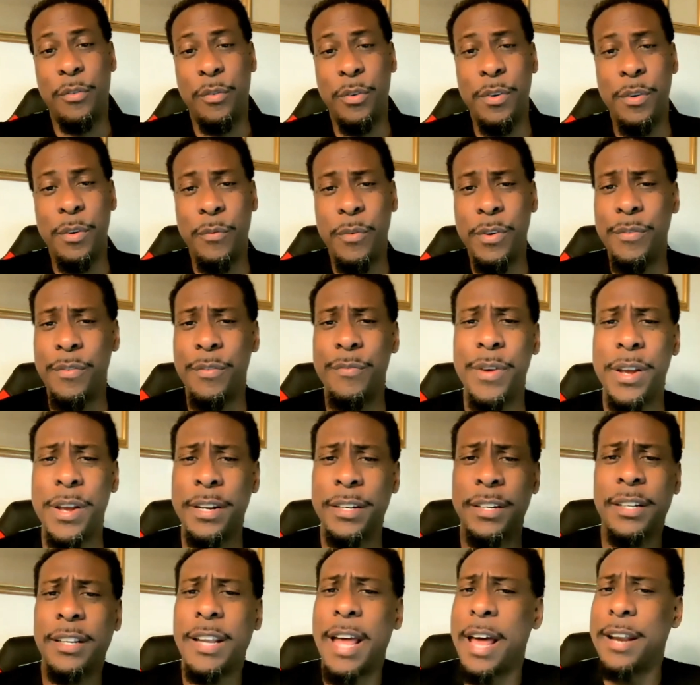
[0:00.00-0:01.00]
we, we've
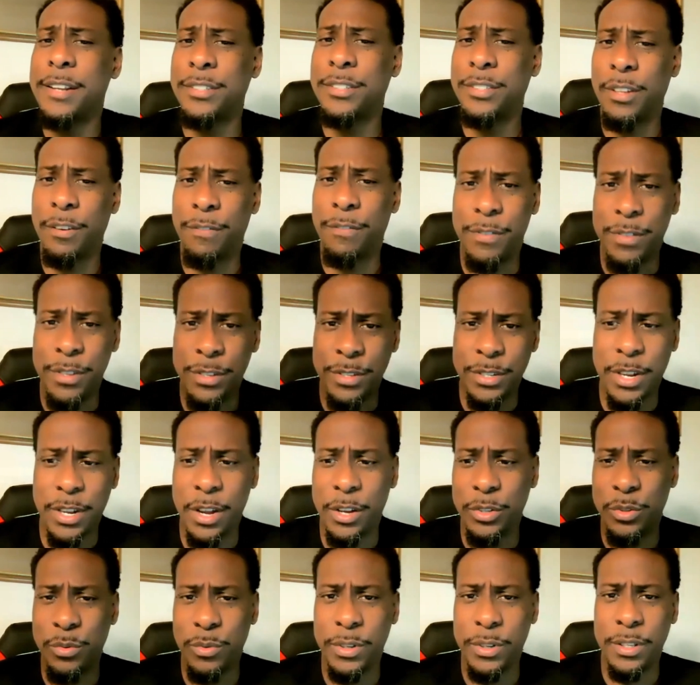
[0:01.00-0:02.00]
invented a lot of stuff for this
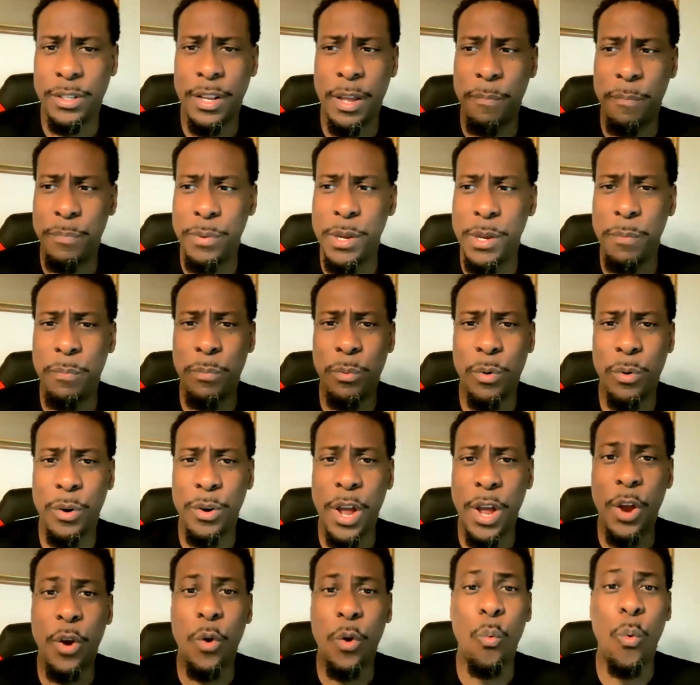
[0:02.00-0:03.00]
country that people are
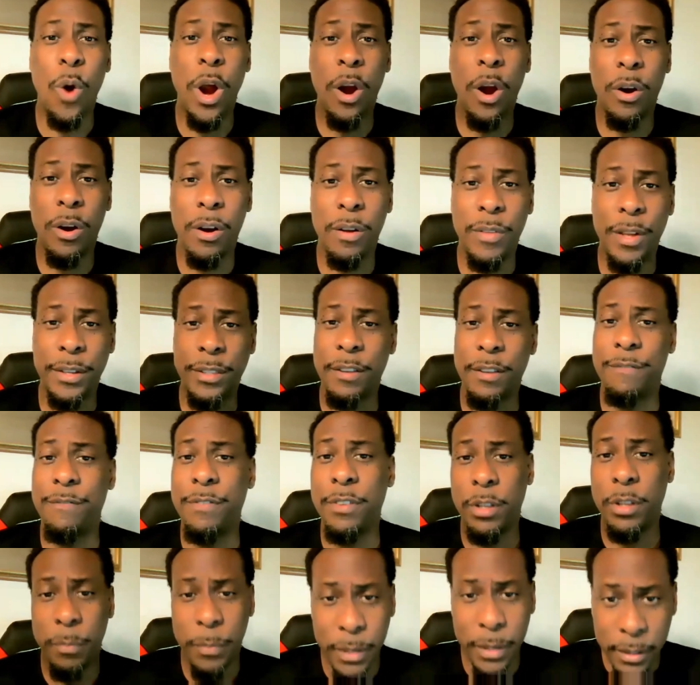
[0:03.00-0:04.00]
not aware of, like the
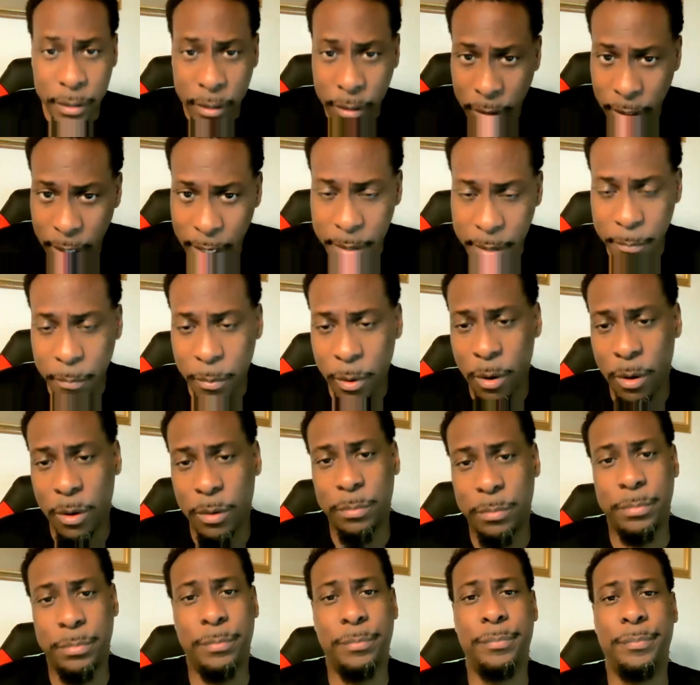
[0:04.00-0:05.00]
filament and the light
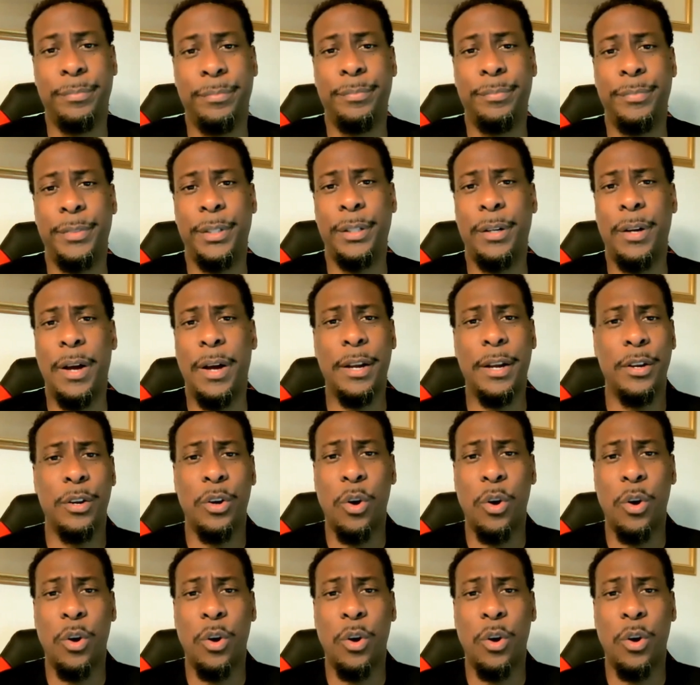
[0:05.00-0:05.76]
bulb. You know, like I can